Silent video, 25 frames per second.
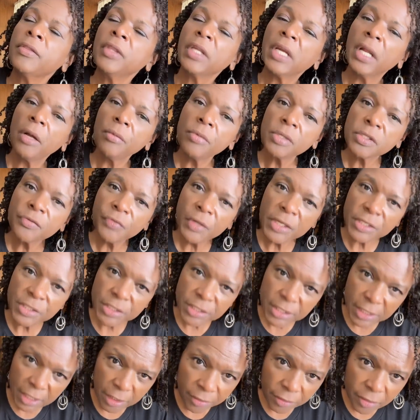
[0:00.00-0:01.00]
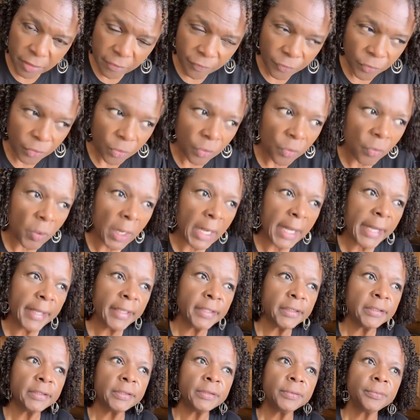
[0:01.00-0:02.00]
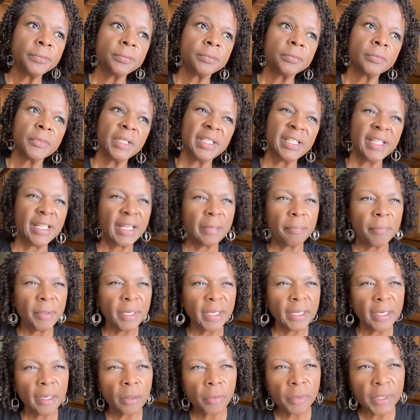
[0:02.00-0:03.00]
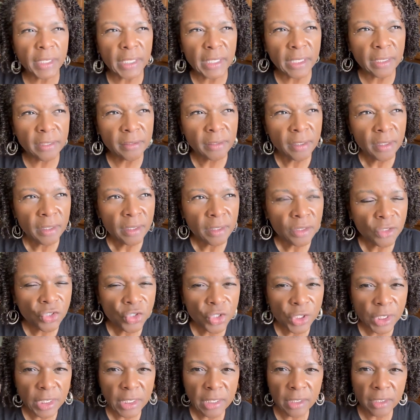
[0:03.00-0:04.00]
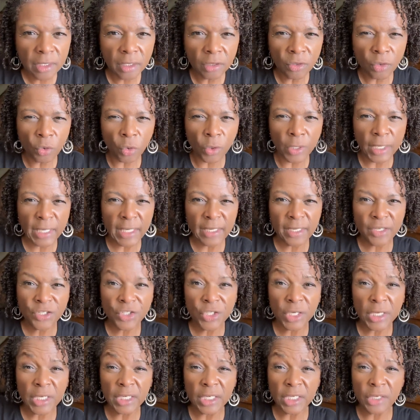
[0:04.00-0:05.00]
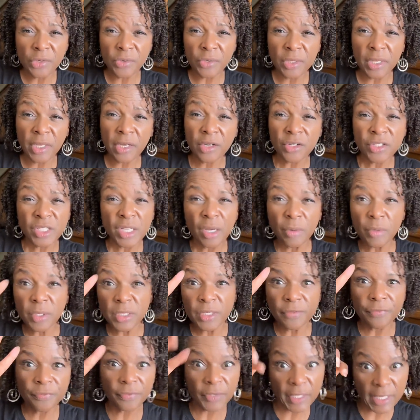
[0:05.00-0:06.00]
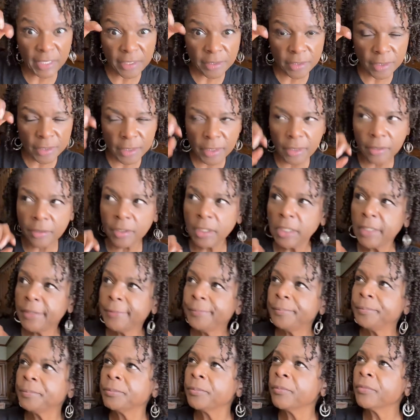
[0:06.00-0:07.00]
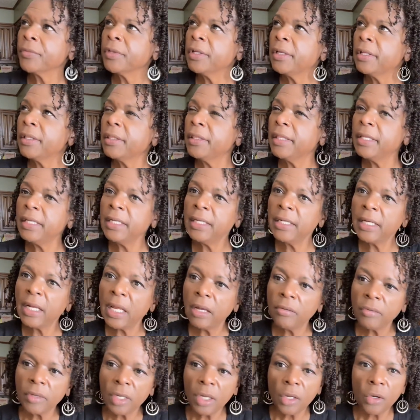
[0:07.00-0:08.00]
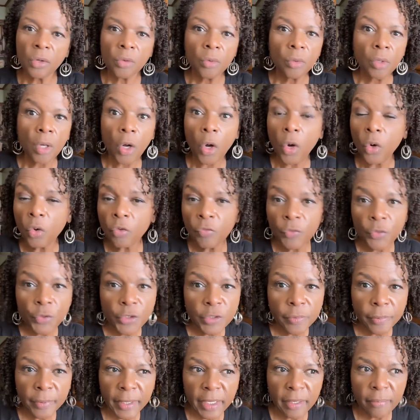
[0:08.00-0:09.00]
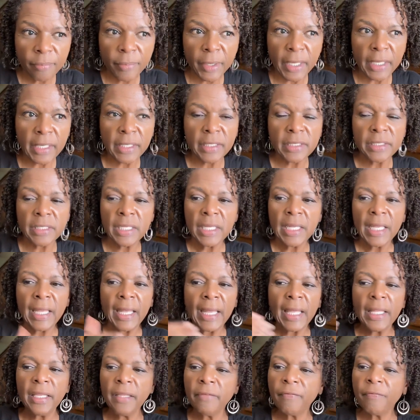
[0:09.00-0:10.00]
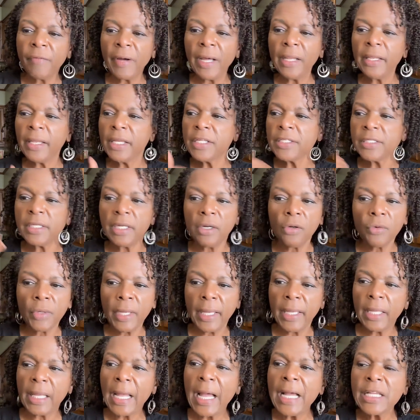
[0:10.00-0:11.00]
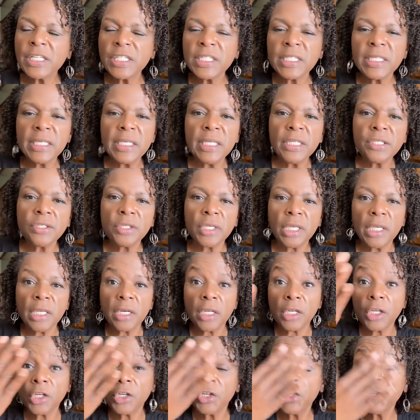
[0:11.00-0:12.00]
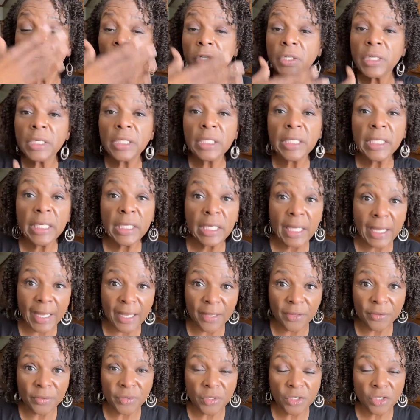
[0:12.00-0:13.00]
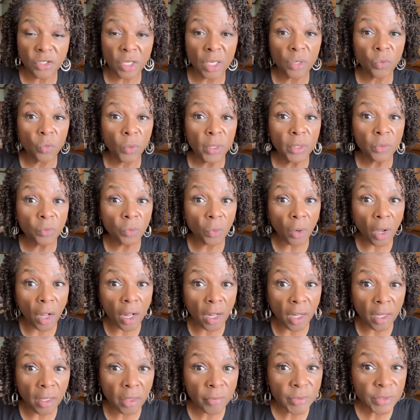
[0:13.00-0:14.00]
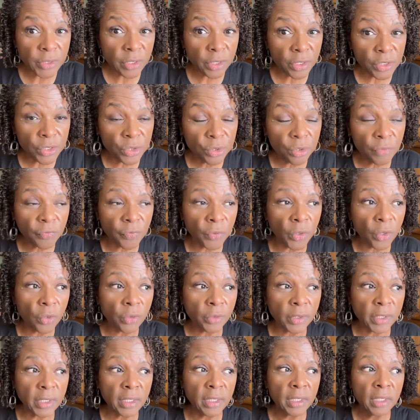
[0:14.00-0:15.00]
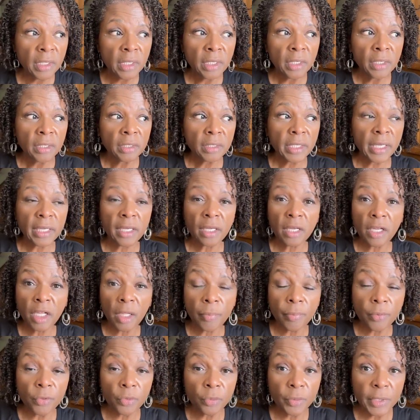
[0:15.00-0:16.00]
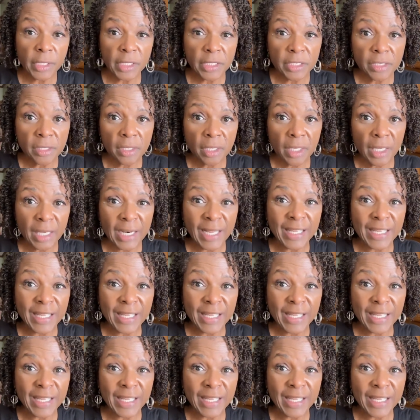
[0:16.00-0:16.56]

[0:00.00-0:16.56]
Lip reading: Then I was vegetarian for a while. But I would eat chicken, organic chicken here and there, so I was flexitarian. Then I would go whole foods, plant-based. And then finally I said, okay, I just need to get a good clean out. So I went raw. I was going to do it for only like a couple of weeks.